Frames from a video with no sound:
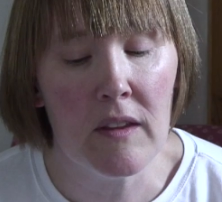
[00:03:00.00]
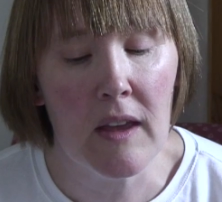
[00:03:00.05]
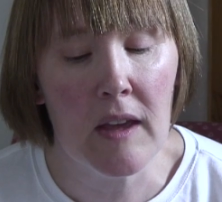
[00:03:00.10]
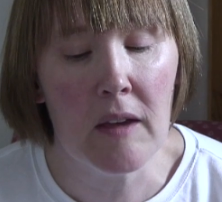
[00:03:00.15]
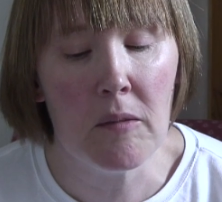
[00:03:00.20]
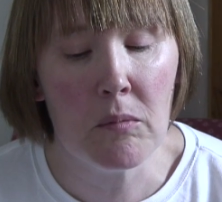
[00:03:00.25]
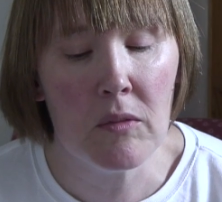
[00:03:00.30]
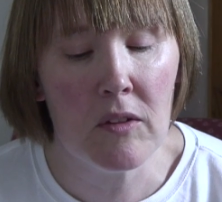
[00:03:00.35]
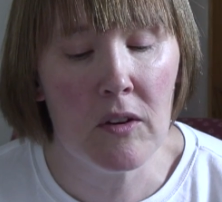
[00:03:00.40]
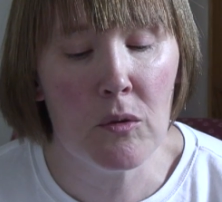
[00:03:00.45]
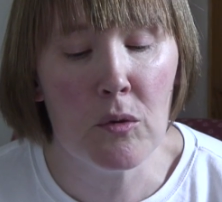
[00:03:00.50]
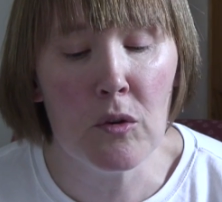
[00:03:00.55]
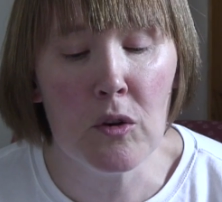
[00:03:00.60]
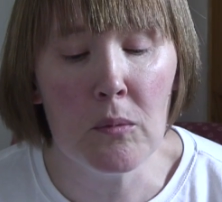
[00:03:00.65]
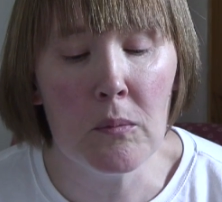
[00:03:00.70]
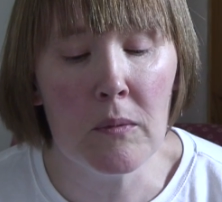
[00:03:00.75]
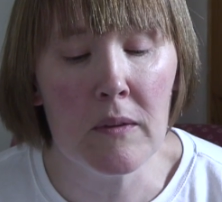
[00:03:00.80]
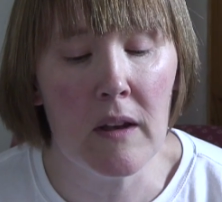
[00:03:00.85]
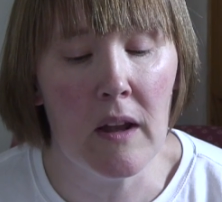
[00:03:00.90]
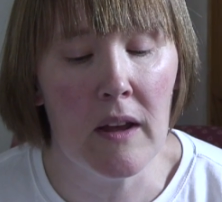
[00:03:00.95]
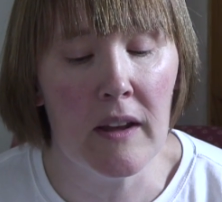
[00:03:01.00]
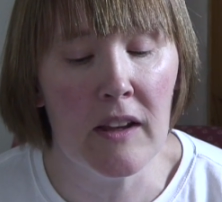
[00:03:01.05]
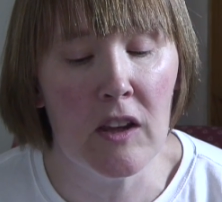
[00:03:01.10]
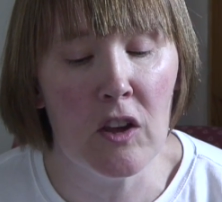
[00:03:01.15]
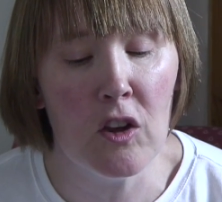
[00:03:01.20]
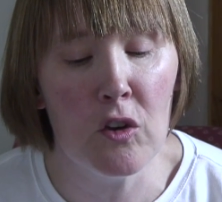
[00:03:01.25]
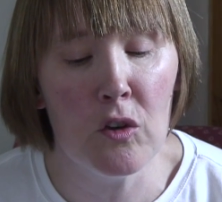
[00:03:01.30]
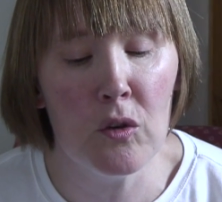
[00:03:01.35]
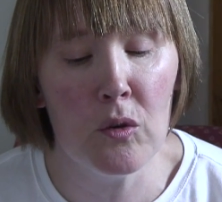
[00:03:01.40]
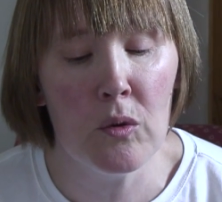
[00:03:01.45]
the empty rooms
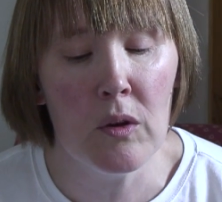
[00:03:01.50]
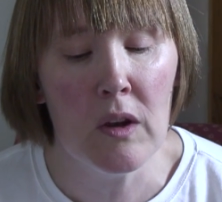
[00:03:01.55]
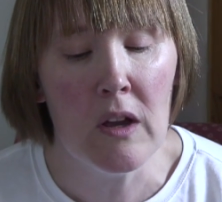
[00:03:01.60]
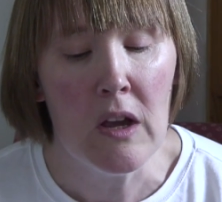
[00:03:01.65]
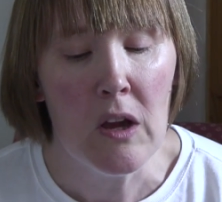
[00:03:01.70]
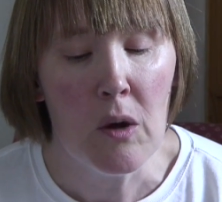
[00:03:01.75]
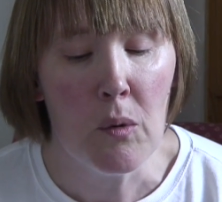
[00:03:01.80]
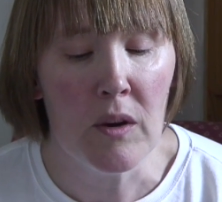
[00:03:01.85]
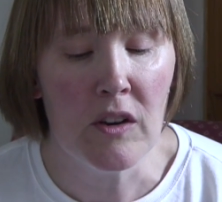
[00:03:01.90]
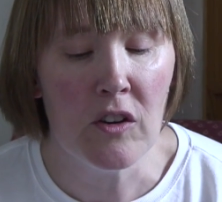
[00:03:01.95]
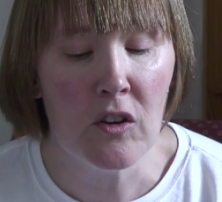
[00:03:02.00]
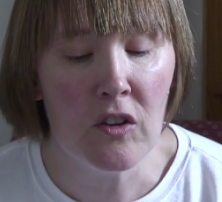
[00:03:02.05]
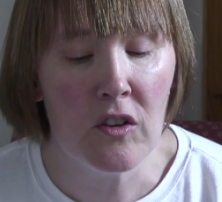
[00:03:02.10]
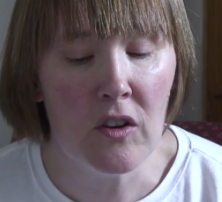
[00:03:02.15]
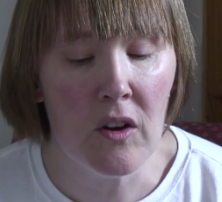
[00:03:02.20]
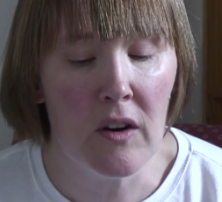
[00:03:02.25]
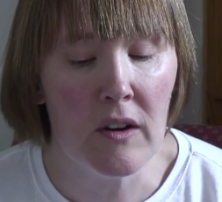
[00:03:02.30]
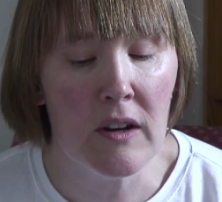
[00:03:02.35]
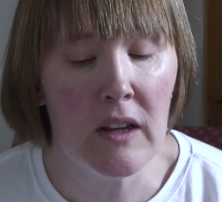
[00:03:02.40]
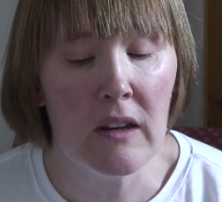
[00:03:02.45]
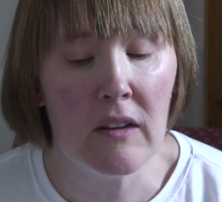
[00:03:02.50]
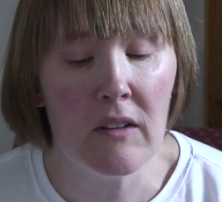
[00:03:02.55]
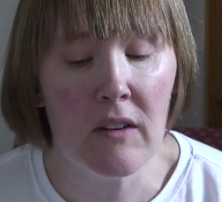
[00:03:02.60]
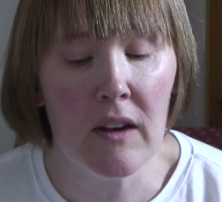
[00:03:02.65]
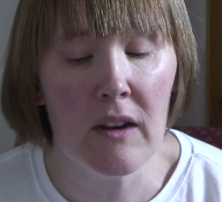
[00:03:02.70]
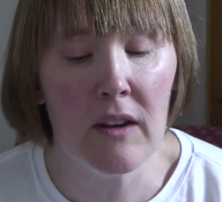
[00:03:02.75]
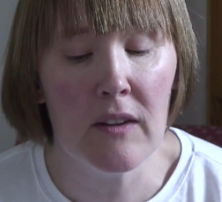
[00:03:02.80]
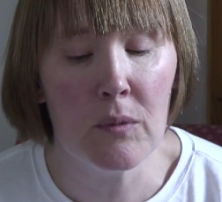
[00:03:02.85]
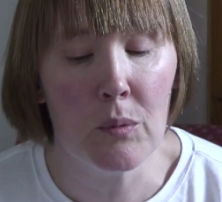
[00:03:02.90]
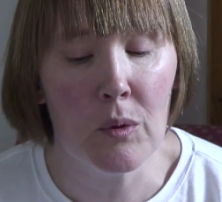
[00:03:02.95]
like you when your darning
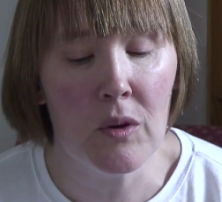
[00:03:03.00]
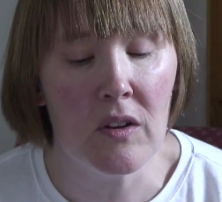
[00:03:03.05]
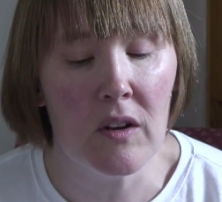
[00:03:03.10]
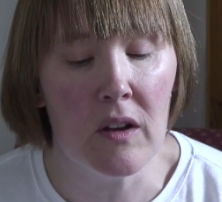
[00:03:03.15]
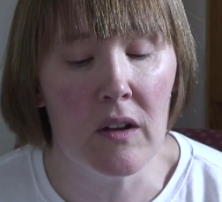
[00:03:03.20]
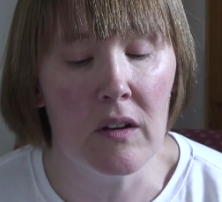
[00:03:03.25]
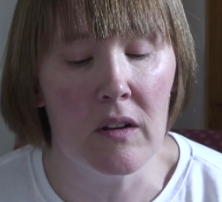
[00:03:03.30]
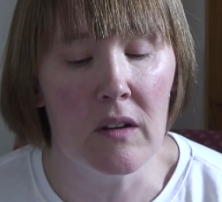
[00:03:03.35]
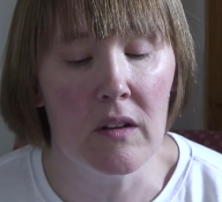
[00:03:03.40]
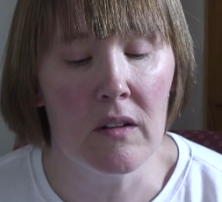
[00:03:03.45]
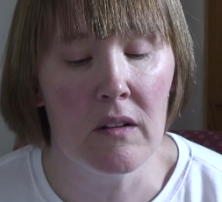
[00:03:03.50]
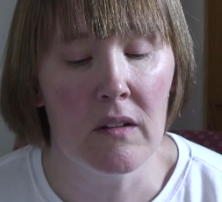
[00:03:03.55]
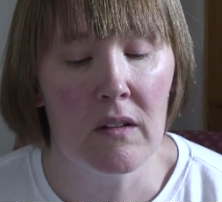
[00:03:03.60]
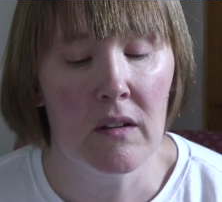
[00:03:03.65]
days were done,